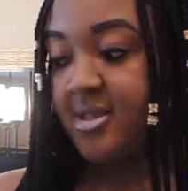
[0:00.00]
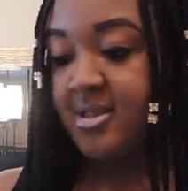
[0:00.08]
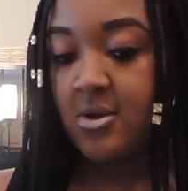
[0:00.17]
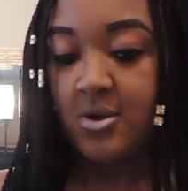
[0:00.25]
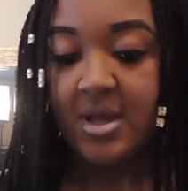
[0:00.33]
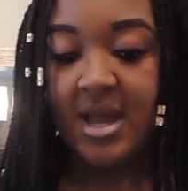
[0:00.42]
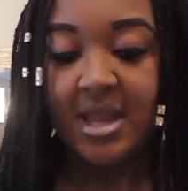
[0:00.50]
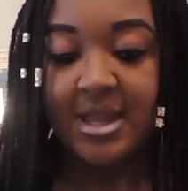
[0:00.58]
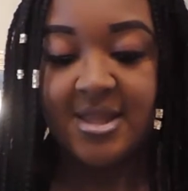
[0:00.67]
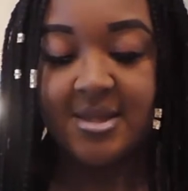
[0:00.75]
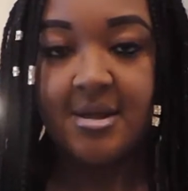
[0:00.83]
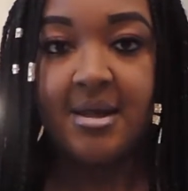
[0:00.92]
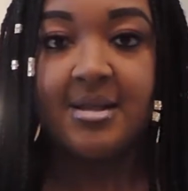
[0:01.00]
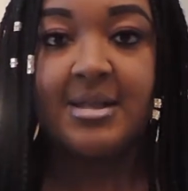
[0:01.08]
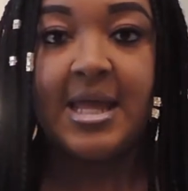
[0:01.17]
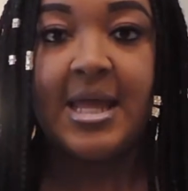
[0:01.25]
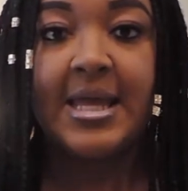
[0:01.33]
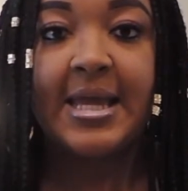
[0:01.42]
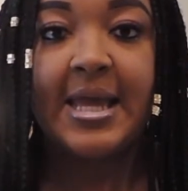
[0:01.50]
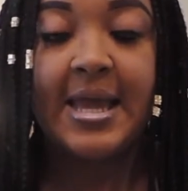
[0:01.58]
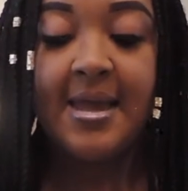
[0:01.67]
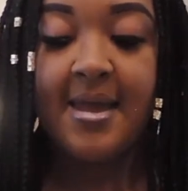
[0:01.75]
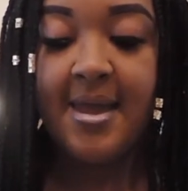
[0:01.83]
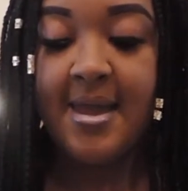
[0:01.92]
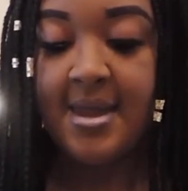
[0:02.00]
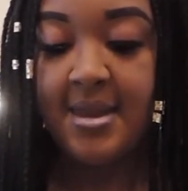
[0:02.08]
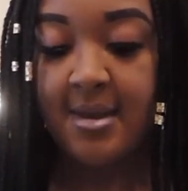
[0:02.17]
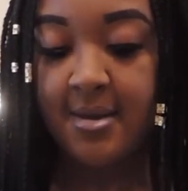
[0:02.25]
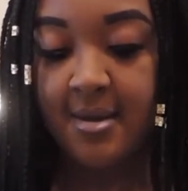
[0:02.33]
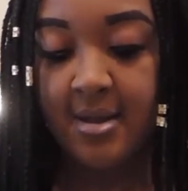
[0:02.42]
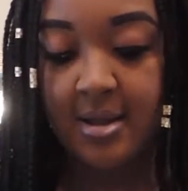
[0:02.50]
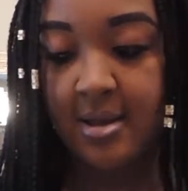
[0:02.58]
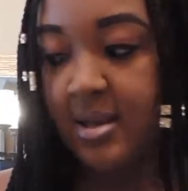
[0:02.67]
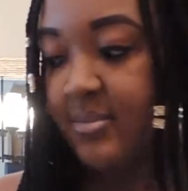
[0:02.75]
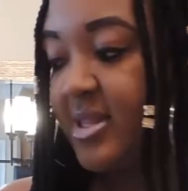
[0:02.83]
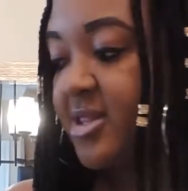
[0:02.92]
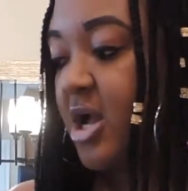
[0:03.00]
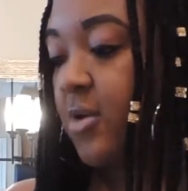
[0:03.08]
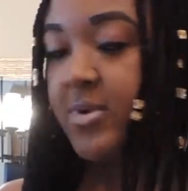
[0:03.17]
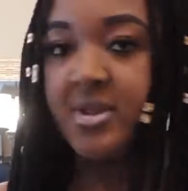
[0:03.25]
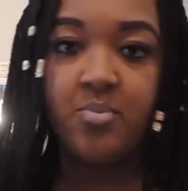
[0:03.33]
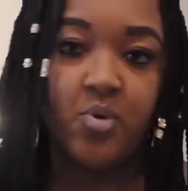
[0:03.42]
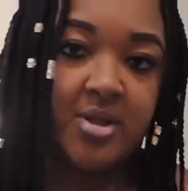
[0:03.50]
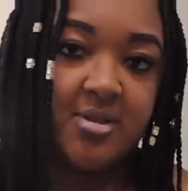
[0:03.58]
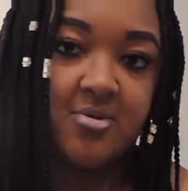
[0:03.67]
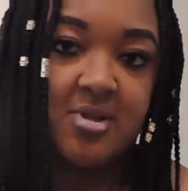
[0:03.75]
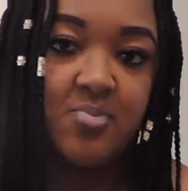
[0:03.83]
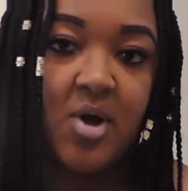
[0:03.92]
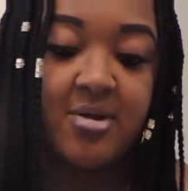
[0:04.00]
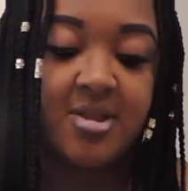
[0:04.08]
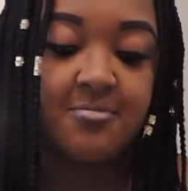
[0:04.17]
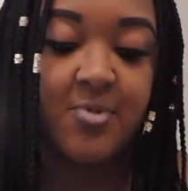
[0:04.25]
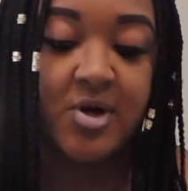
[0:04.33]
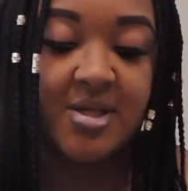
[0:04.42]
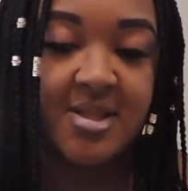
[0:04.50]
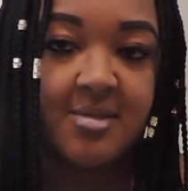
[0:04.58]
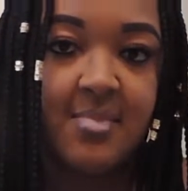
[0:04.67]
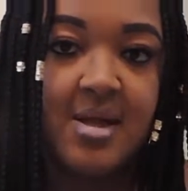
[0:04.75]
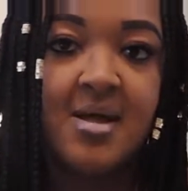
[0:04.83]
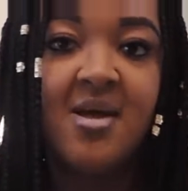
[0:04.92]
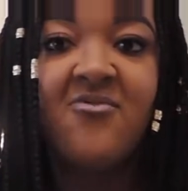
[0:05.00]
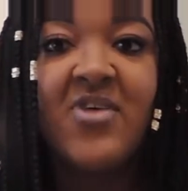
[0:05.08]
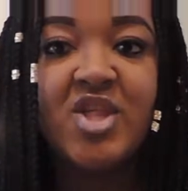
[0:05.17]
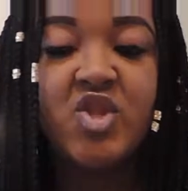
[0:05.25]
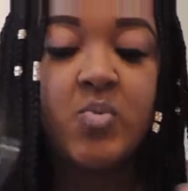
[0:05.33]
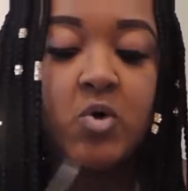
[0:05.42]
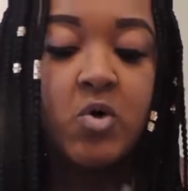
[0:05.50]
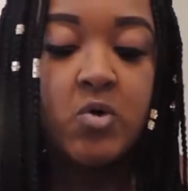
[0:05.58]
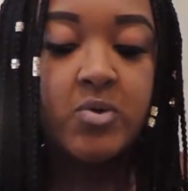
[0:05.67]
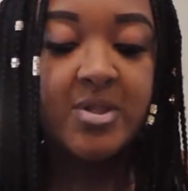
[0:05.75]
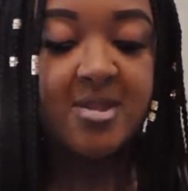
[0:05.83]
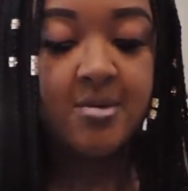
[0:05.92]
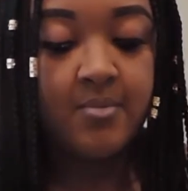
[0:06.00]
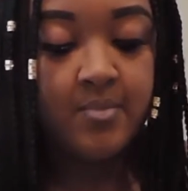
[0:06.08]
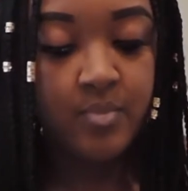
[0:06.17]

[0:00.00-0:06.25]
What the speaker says: So yeah, let's dig in. Let me start with the Brussels sprouts first. Vegetables.